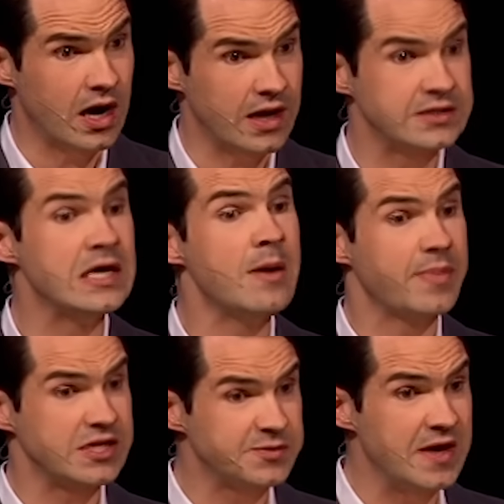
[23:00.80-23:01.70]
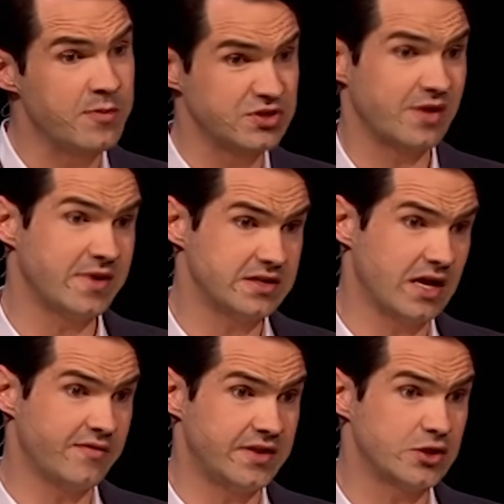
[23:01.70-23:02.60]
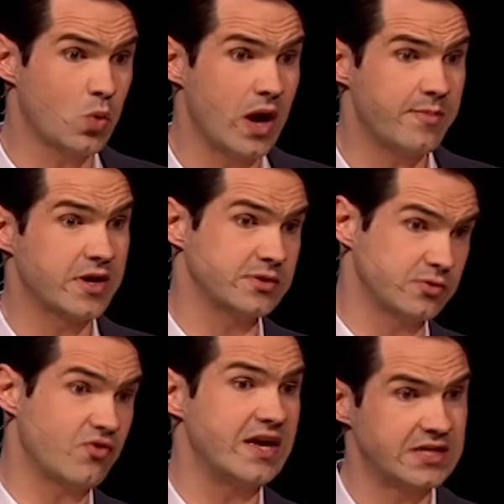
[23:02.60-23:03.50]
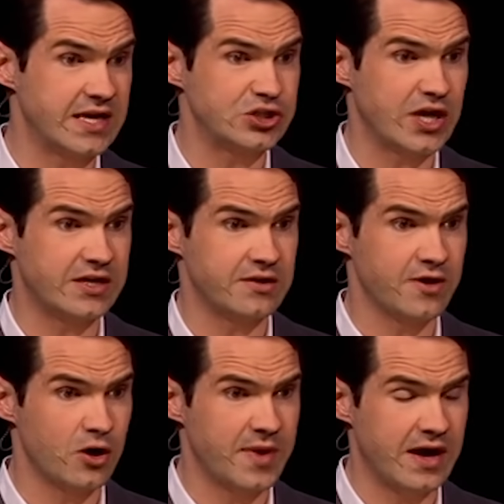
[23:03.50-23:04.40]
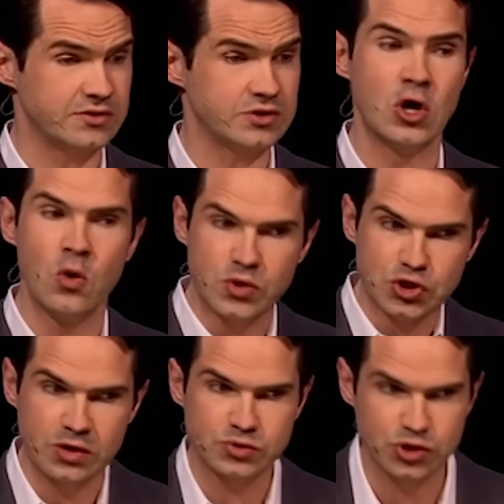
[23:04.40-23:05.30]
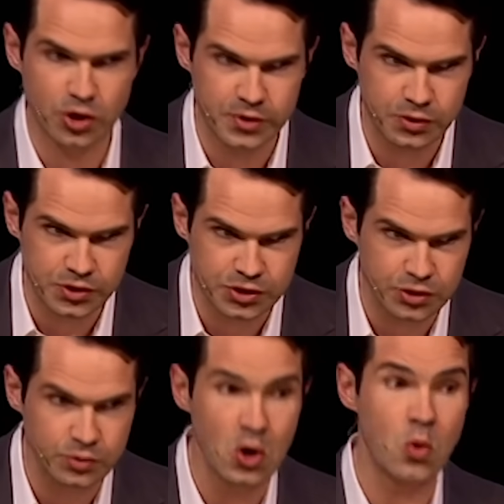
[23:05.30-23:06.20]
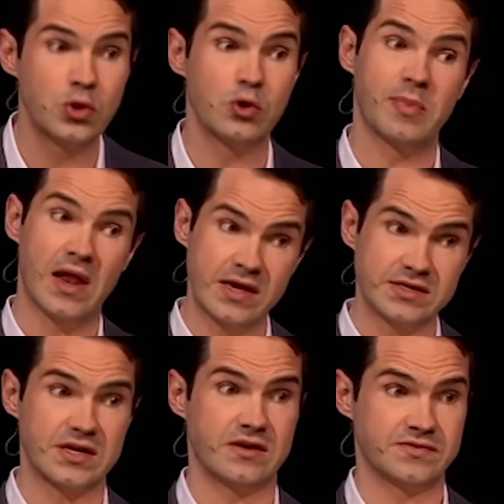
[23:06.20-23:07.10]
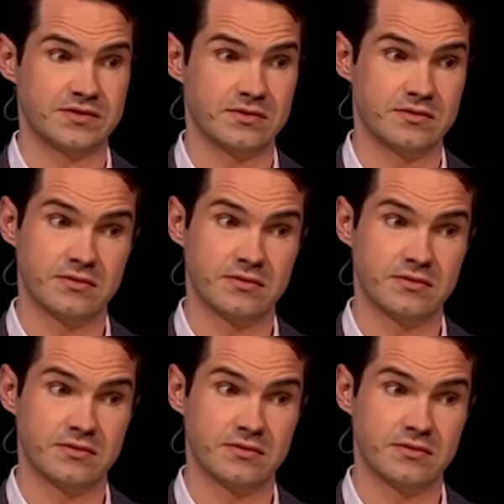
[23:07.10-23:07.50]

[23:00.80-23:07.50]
in Ireland, but I speak and present myself in this way because I was raised and educated in the home counties, which goes to show what you can do when you apply yourselves.